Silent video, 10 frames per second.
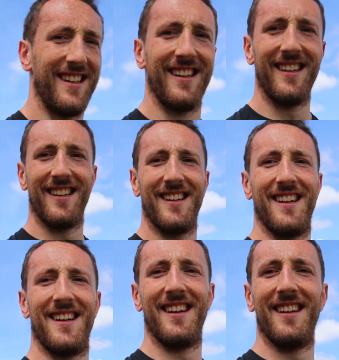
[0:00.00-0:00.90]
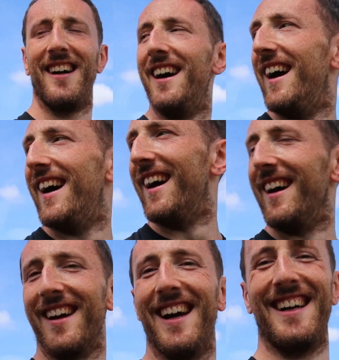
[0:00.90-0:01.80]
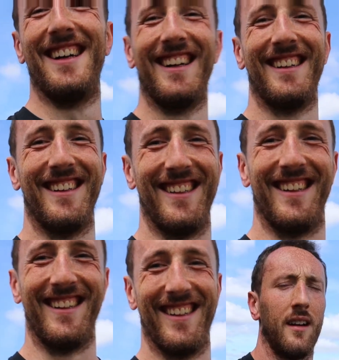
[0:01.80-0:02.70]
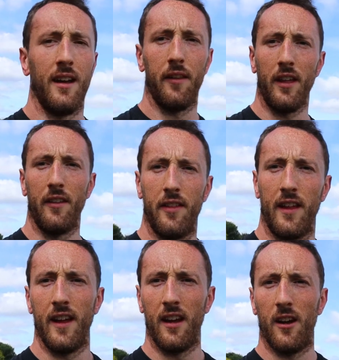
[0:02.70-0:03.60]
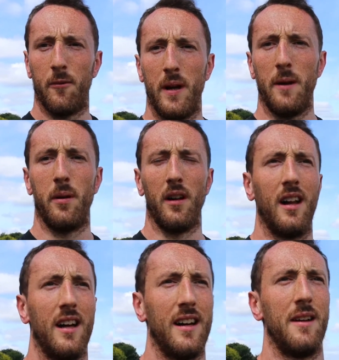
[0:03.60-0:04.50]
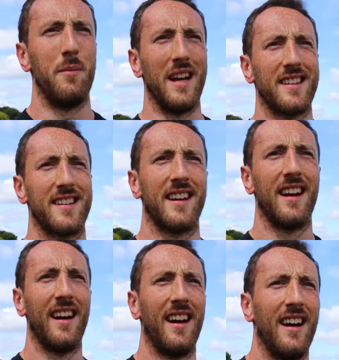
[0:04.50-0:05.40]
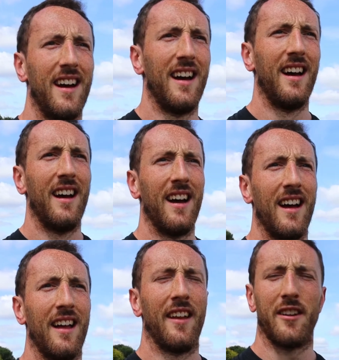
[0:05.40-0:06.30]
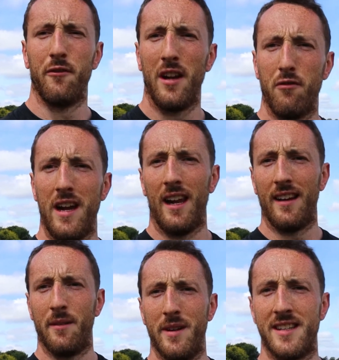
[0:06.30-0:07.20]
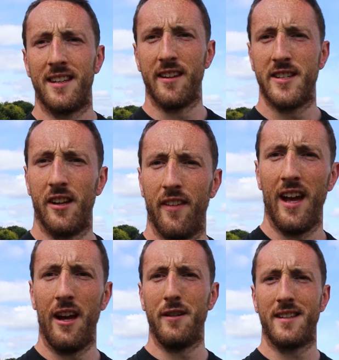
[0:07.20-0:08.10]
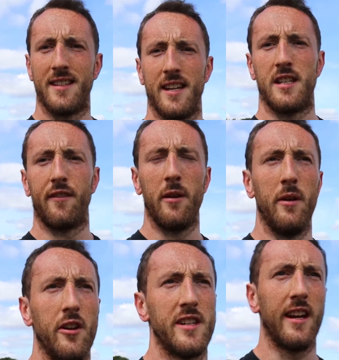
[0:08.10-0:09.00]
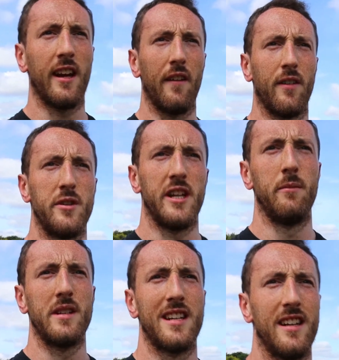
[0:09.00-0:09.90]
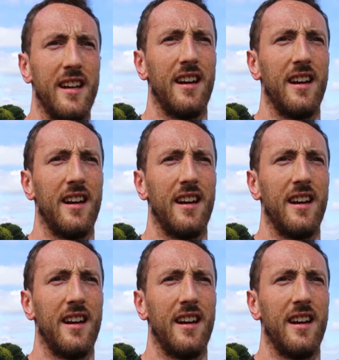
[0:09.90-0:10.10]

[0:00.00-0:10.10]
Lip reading: I just really want a Domino's, I'm not gonna lie. I think the thing that a lot of people miss, that don't really realise they're missing, so it's not there, is the sense of community you get from gyms.